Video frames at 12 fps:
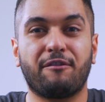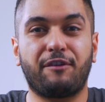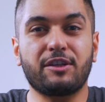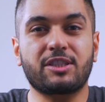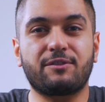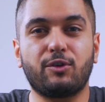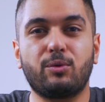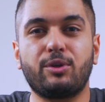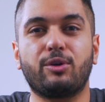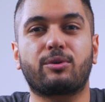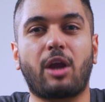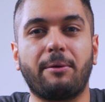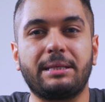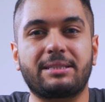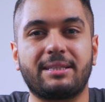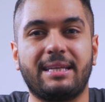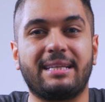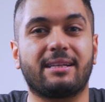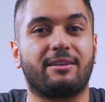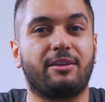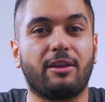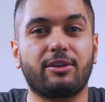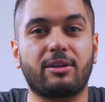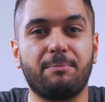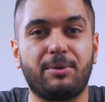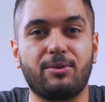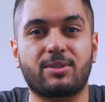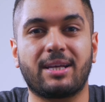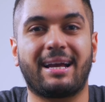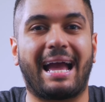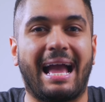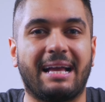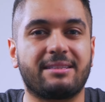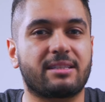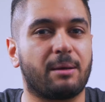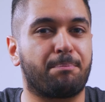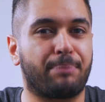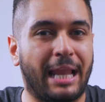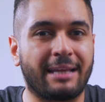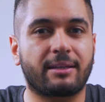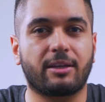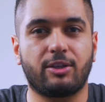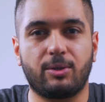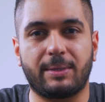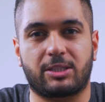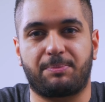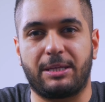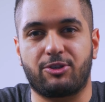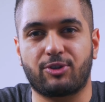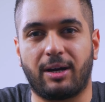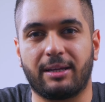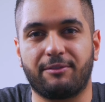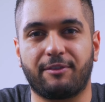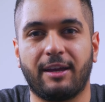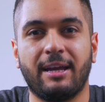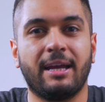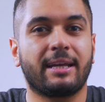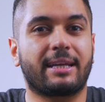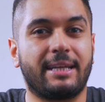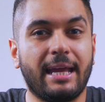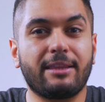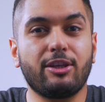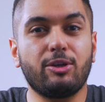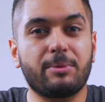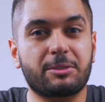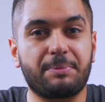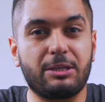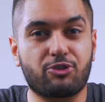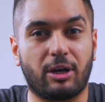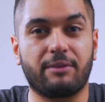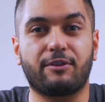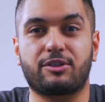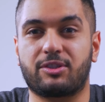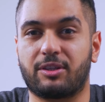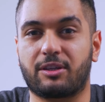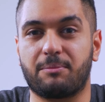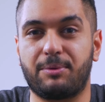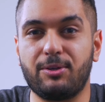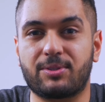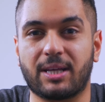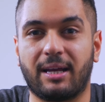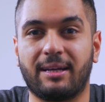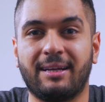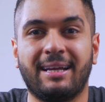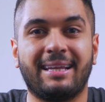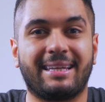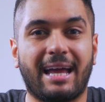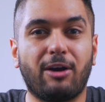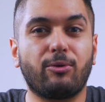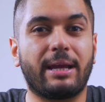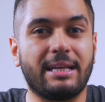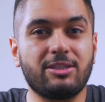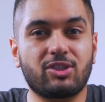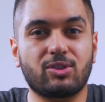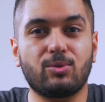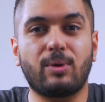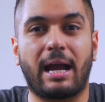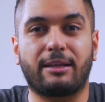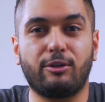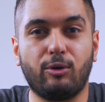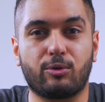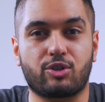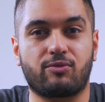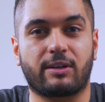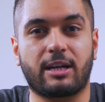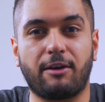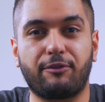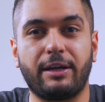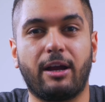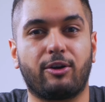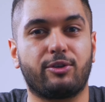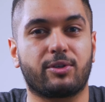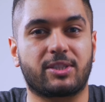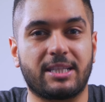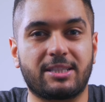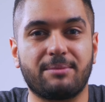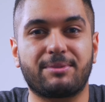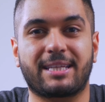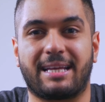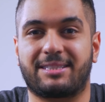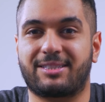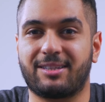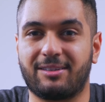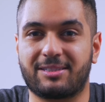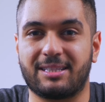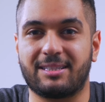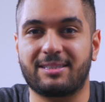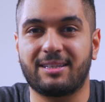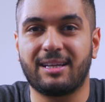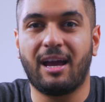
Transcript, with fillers: First of all, you're going to need another computer and a blank USB drive. Connect the USB drive to the computer. Now install and launch Recoverit on your system to get started